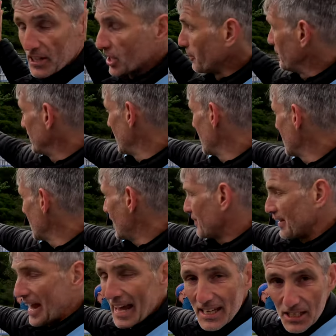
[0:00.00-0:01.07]
come in here at
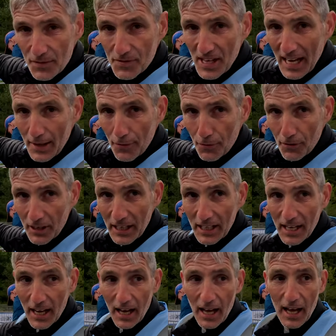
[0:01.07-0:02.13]
the end of day
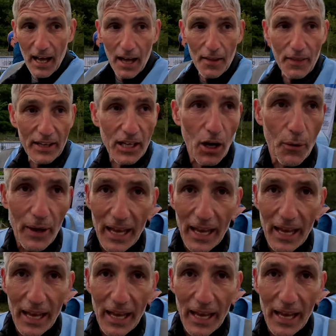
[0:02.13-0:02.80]
3. They go